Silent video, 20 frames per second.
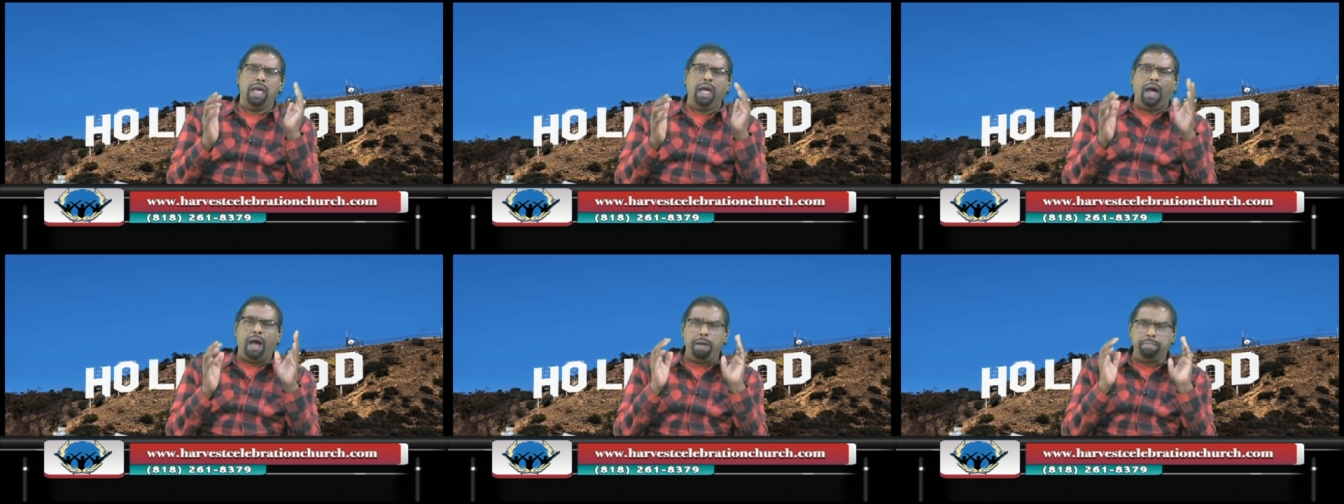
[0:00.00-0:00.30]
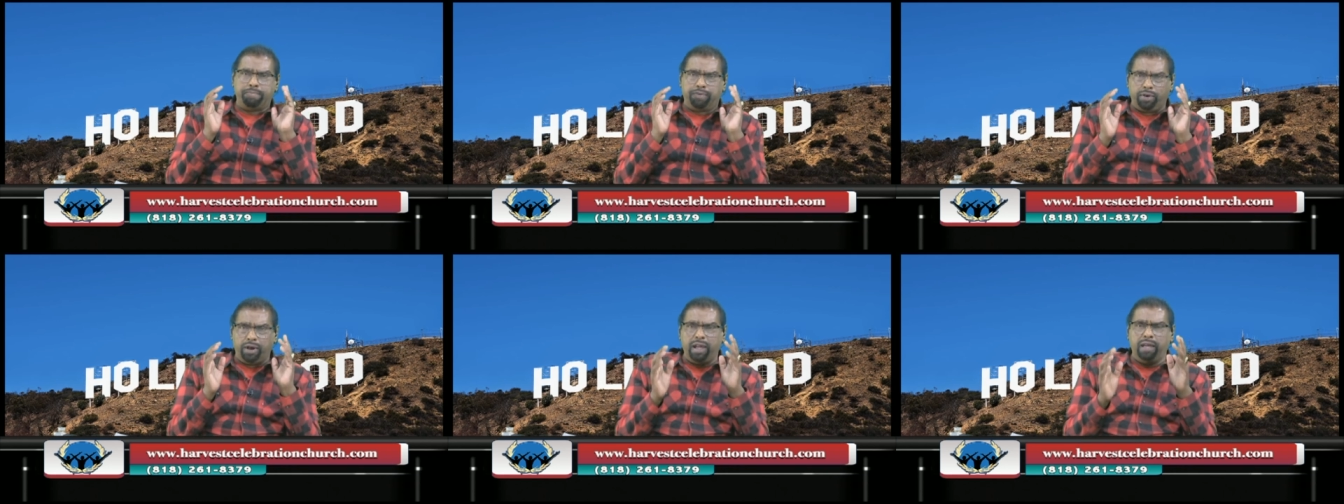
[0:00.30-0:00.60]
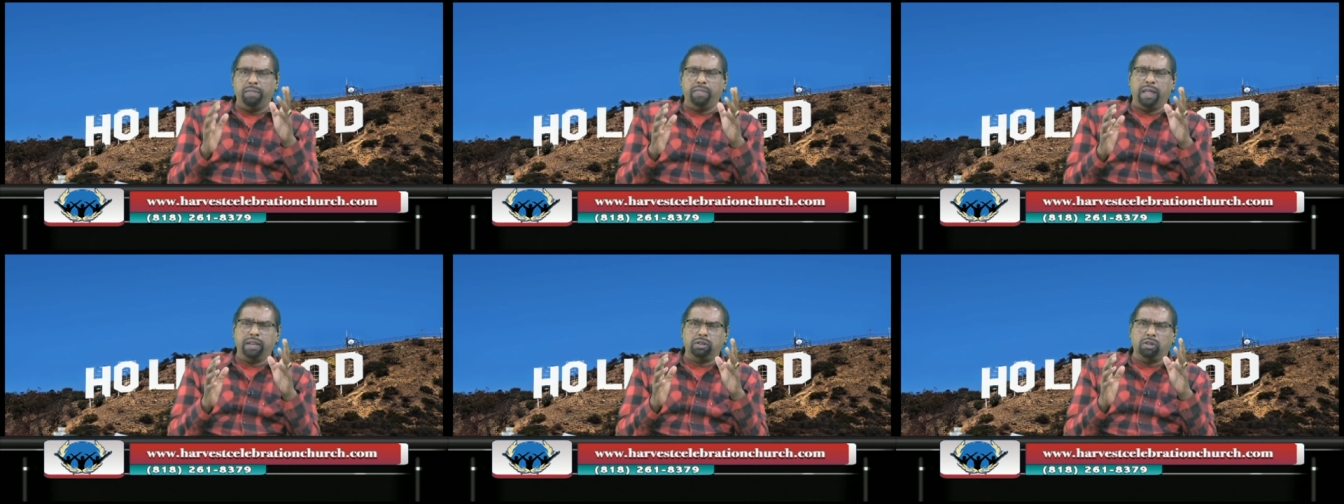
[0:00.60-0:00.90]
I
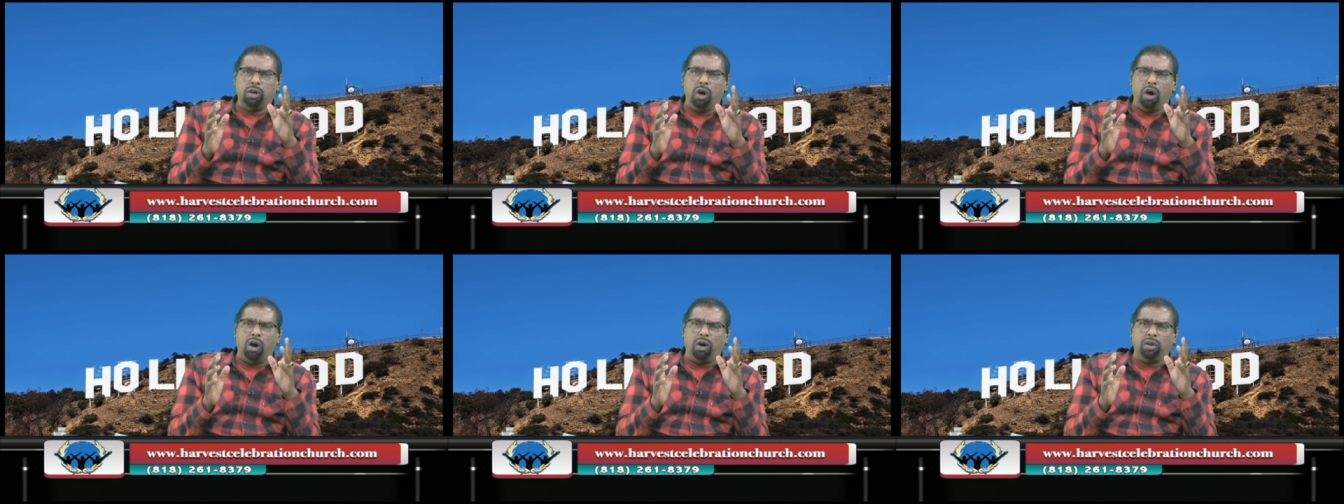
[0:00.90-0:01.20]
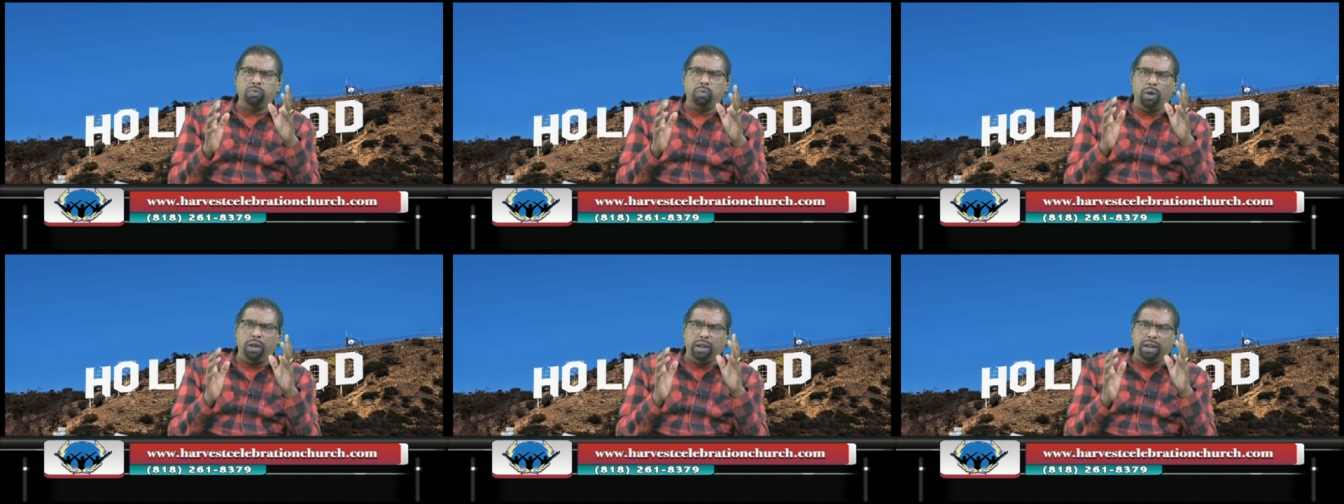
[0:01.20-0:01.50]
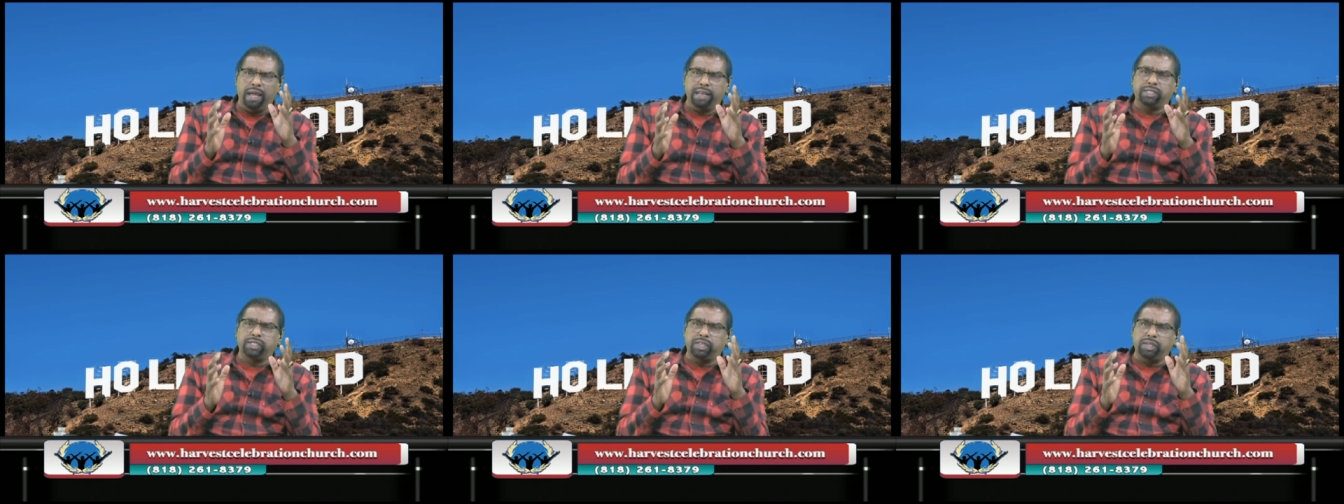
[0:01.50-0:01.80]
pray that God will
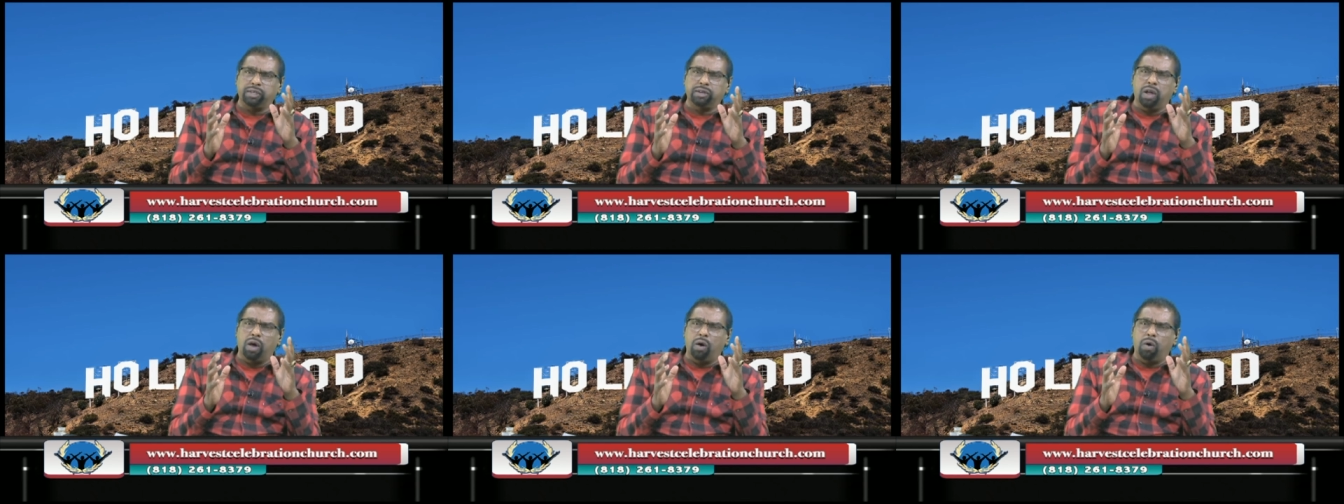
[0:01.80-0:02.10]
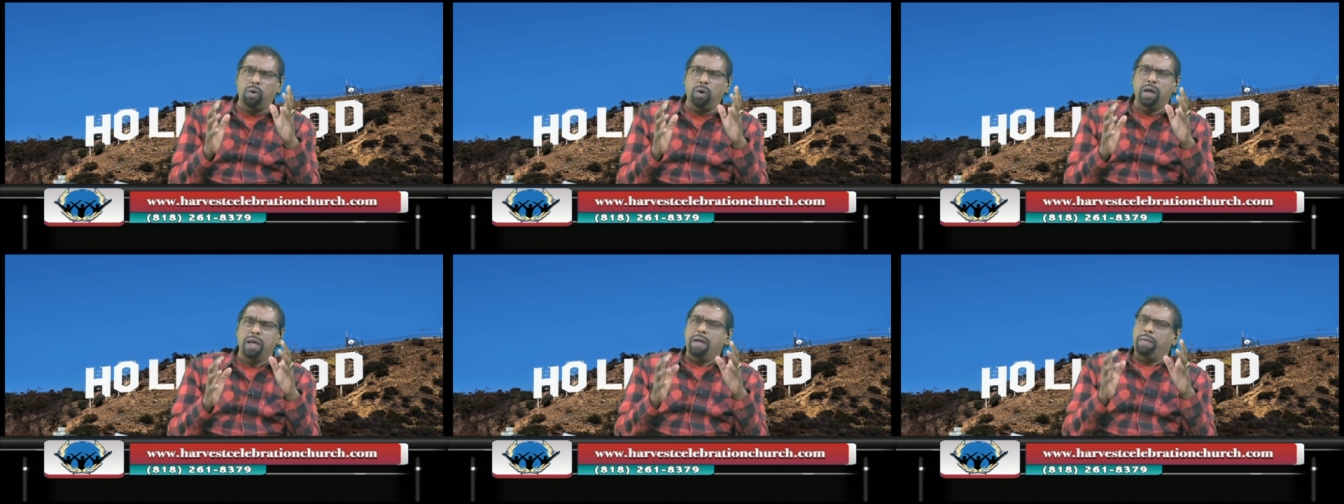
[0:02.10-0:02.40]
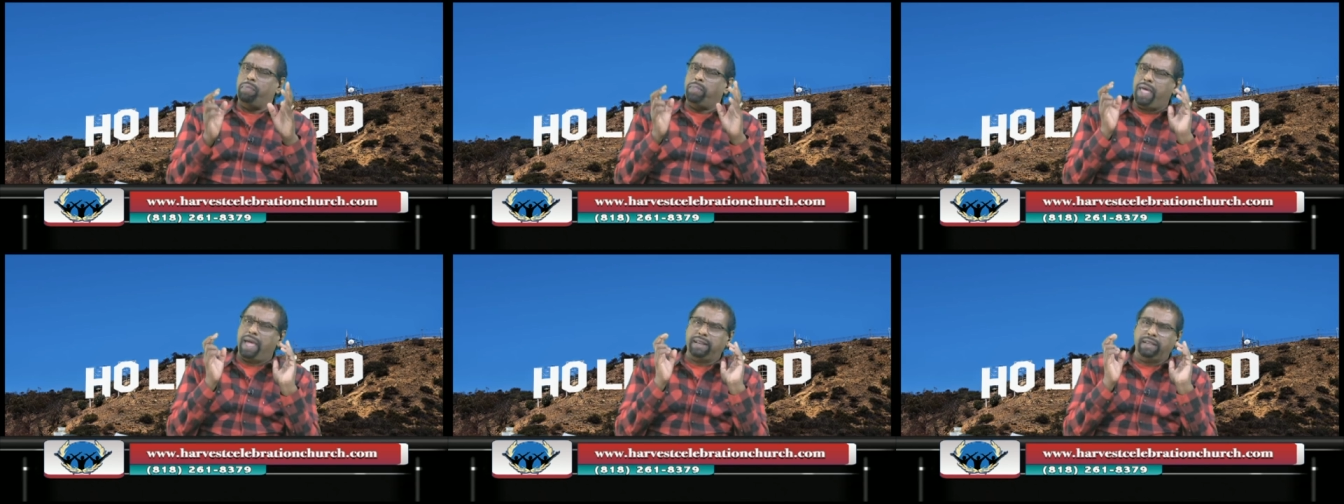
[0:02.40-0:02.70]
let you know
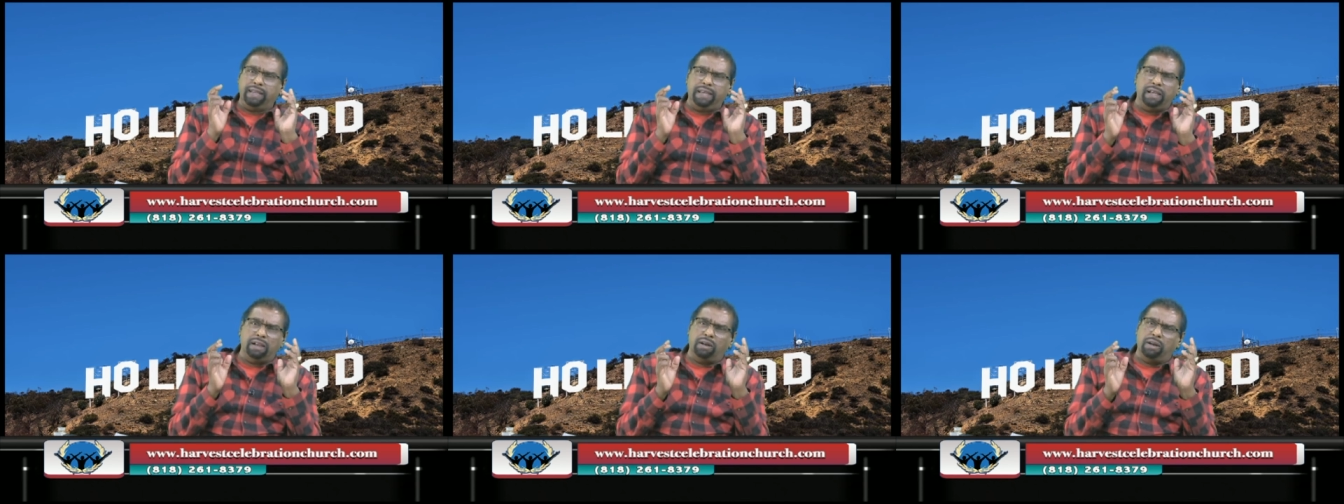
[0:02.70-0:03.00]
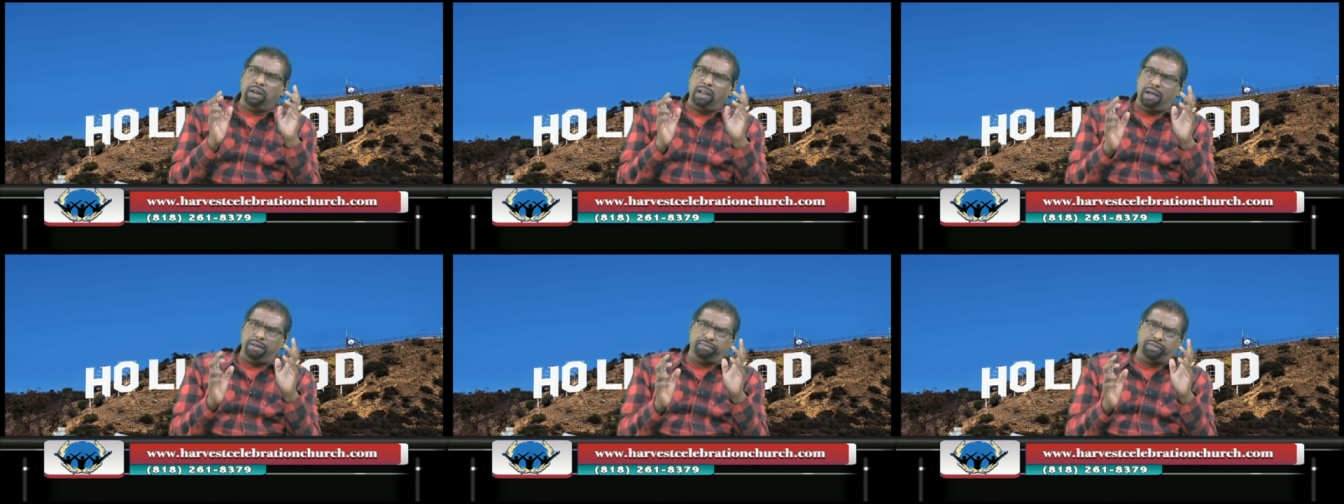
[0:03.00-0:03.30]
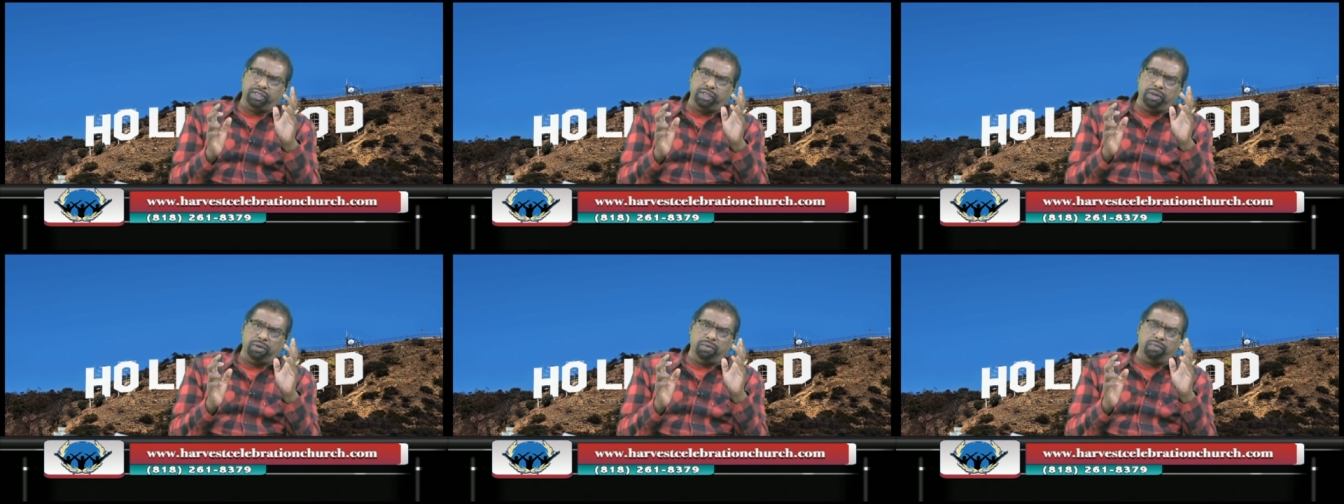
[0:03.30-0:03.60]
that He
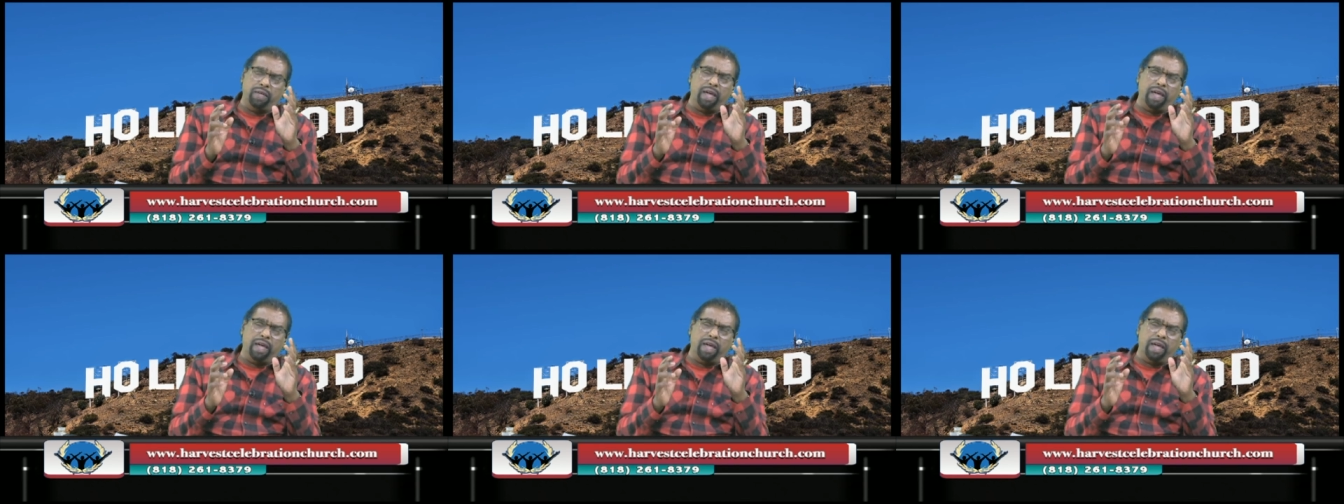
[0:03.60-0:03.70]
loves you,